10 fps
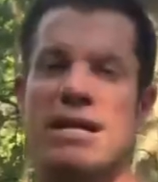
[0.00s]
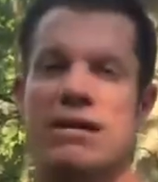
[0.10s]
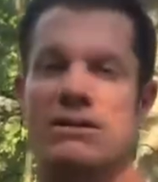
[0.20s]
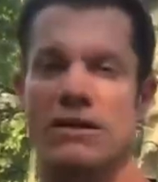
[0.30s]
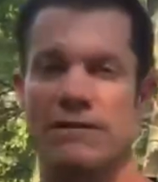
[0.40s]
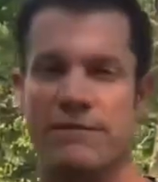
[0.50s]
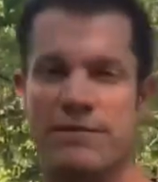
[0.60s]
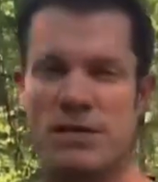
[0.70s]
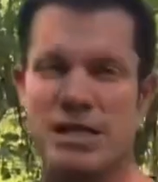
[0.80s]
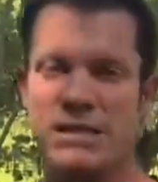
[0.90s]

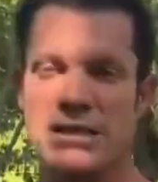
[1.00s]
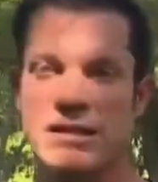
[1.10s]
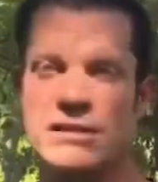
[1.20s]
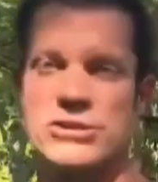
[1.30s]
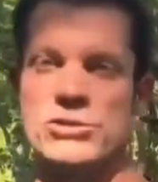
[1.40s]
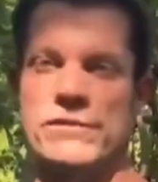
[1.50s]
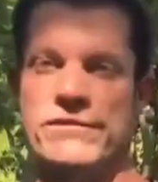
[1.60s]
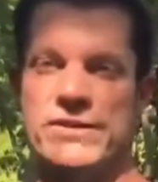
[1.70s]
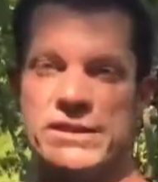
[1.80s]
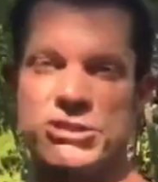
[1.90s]
alcohol-free, you will
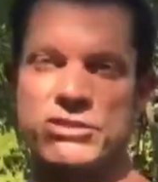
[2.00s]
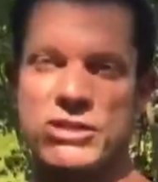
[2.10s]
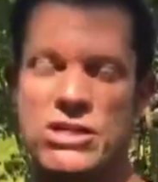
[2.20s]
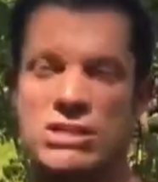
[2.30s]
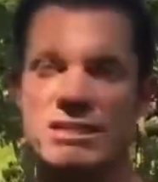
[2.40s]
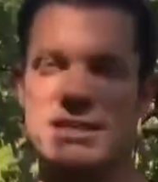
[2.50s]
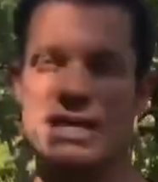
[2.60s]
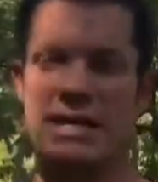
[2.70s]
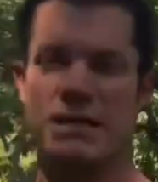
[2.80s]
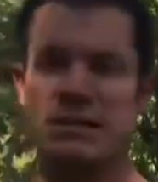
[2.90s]
feel a strong
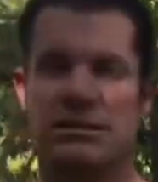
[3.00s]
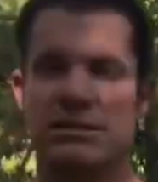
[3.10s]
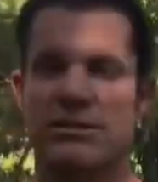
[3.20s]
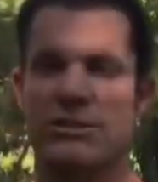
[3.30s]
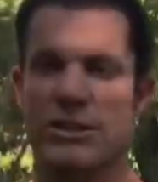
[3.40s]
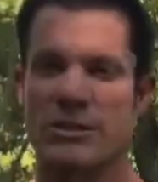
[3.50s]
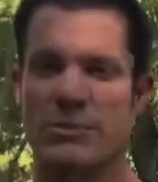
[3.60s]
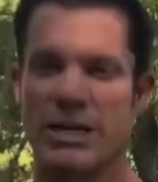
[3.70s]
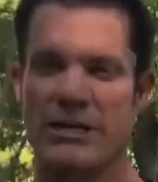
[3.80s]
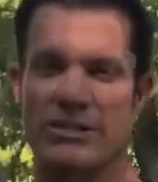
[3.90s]
desire to
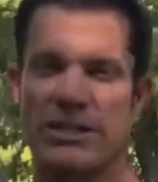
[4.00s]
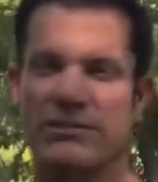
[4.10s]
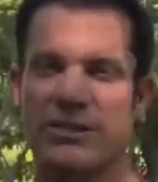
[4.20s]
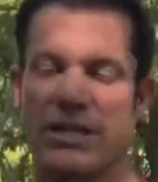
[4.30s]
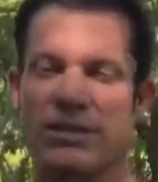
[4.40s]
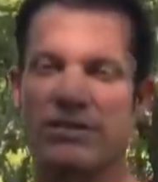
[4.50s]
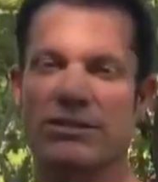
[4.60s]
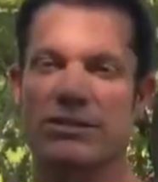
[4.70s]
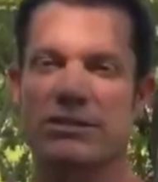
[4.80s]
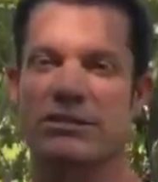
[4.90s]
explain yourself to
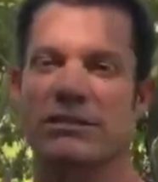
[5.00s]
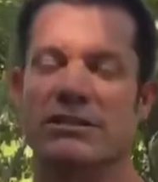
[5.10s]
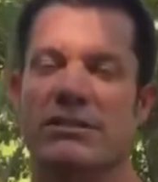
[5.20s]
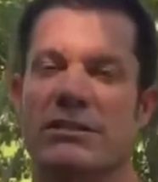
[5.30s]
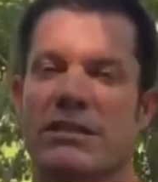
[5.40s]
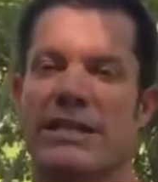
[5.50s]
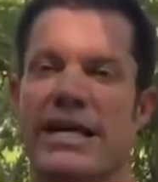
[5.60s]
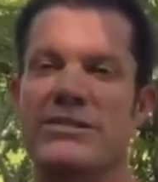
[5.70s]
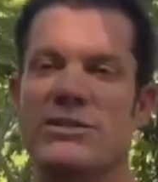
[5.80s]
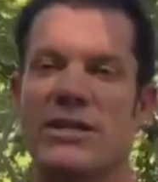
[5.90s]
others. And
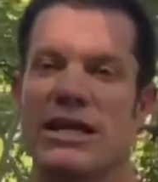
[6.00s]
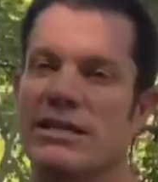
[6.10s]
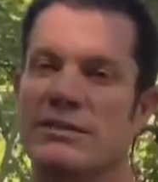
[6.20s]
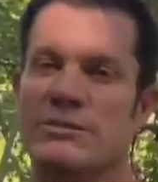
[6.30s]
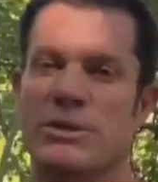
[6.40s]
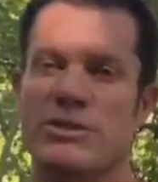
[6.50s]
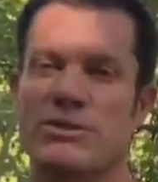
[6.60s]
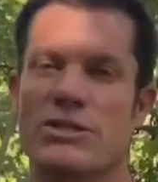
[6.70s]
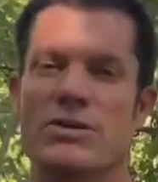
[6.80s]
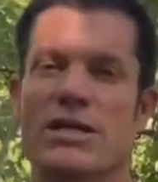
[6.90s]
that's okay, but there's
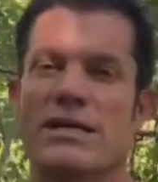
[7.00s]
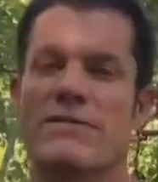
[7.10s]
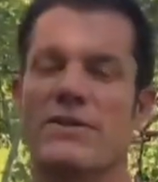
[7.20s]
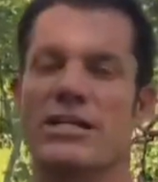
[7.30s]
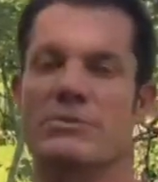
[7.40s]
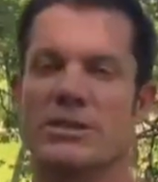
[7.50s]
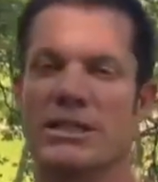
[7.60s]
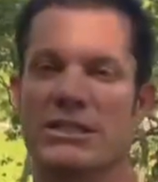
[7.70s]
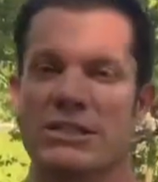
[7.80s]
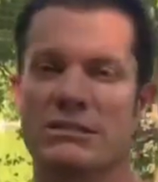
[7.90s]
no need for
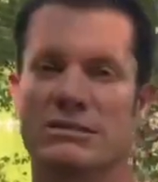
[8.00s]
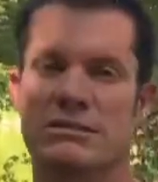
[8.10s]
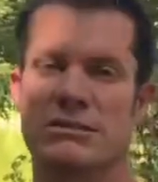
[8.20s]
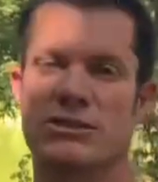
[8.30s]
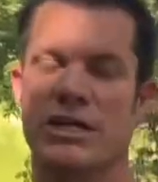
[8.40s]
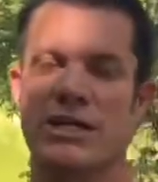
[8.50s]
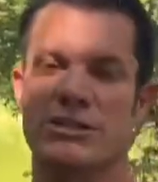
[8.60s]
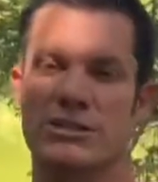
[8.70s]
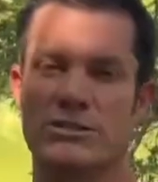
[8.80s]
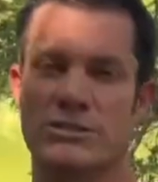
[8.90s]
explanation.
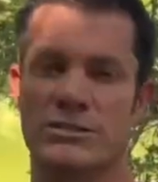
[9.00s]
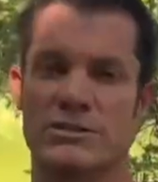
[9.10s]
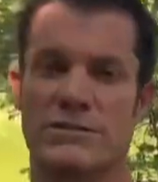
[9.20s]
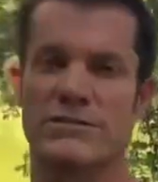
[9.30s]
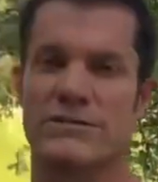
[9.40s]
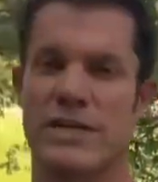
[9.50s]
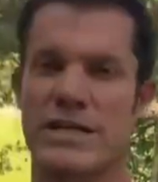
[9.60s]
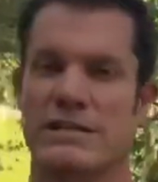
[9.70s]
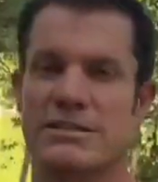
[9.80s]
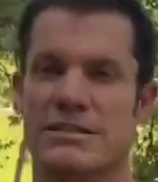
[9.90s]
Strangers,
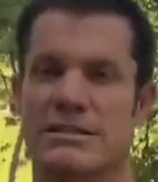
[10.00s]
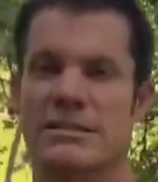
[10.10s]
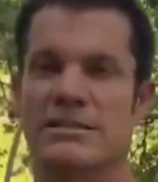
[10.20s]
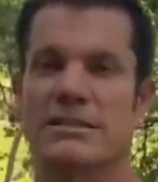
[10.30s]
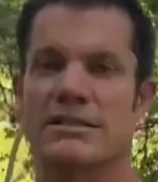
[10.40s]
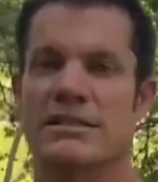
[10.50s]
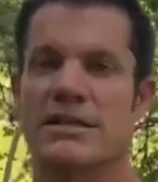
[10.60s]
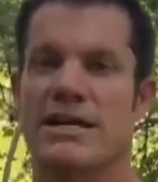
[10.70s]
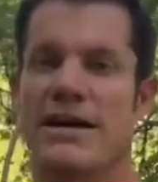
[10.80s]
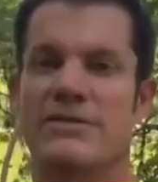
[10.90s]
friends,
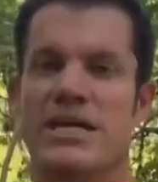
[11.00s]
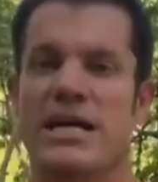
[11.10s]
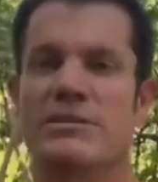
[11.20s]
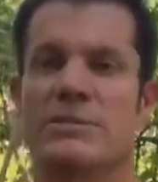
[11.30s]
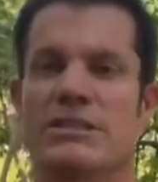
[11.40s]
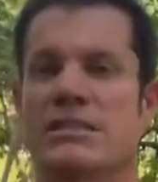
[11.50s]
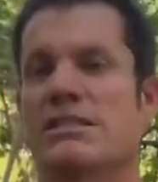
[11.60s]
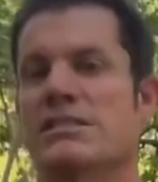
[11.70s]
and advertisements